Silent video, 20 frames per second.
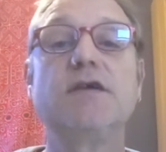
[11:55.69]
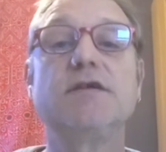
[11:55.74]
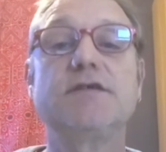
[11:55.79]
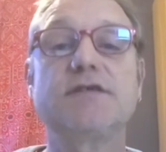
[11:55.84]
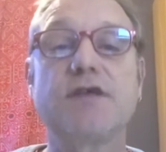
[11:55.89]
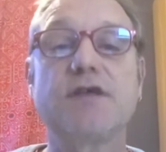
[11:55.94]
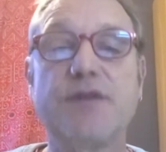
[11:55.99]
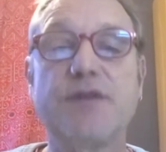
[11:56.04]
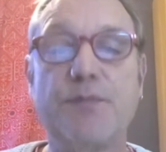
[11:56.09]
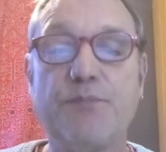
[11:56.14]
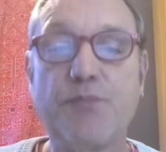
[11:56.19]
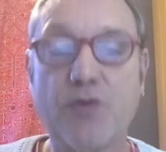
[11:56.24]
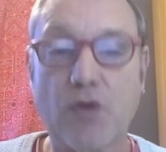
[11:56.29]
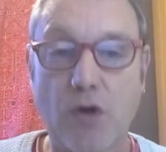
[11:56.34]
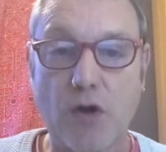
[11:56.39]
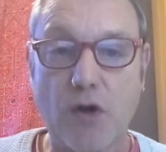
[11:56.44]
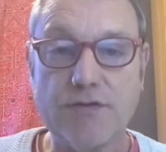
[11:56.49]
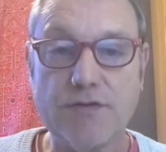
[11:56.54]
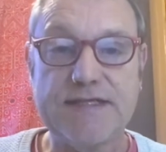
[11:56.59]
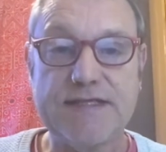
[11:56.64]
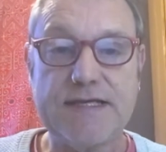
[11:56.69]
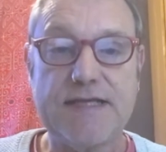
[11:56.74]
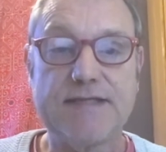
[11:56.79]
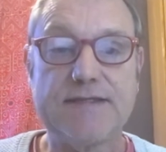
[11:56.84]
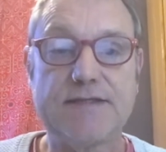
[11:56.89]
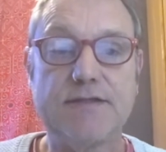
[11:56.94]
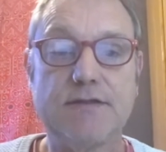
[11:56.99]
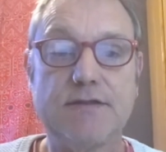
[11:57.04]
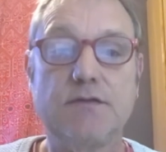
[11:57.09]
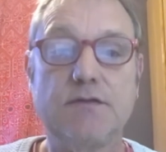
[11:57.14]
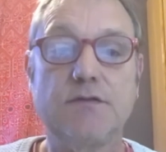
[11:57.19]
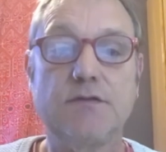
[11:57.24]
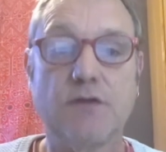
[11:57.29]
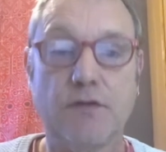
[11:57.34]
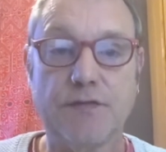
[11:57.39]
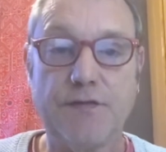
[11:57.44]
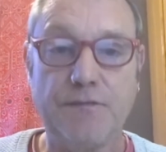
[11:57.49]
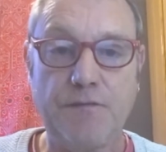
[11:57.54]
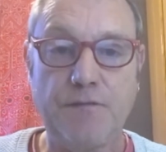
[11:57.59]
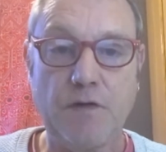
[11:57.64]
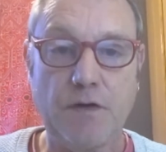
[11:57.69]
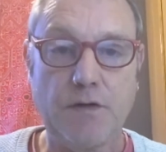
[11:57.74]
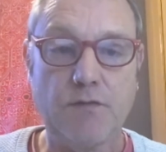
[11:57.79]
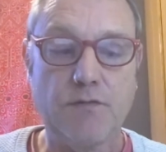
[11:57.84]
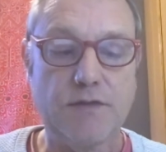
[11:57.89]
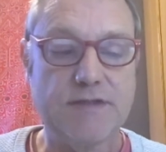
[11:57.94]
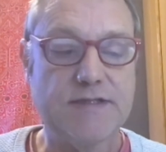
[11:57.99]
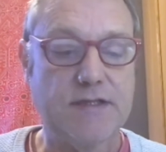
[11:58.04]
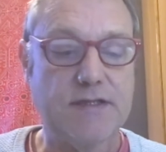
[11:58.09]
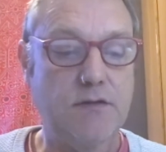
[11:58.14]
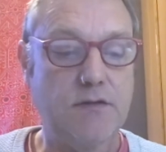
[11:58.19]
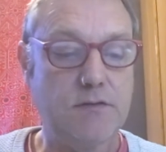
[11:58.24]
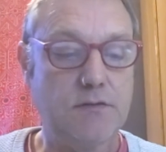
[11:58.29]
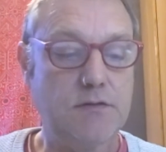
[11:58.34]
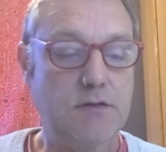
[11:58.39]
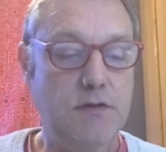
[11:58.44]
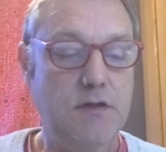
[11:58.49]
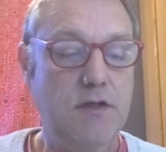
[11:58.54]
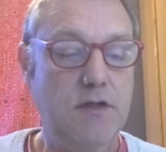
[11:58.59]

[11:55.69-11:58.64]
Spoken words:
so the process, not the final result,